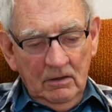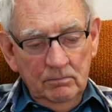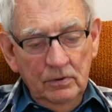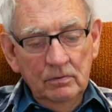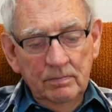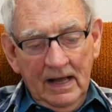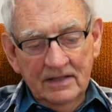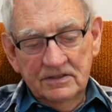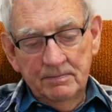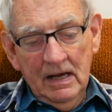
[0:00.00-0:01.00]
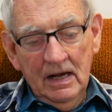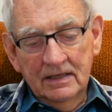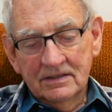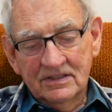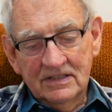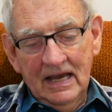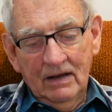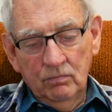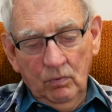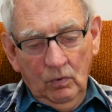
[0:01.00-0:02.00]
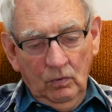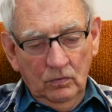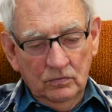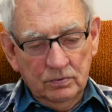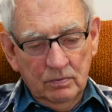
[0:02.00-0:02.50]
Blue bloods behind sad walls